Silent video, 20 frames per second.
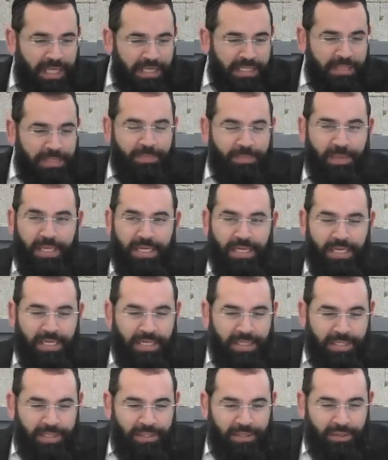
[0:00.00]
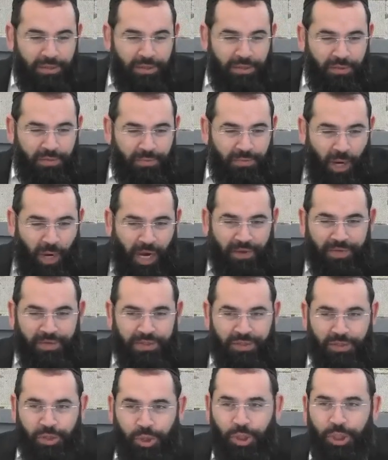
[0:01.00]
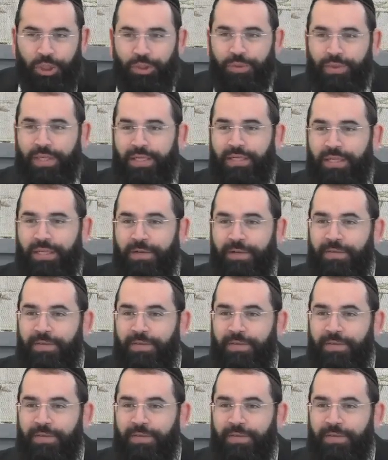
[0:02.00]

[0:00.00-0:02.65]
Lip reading: and speak to your wife and to your children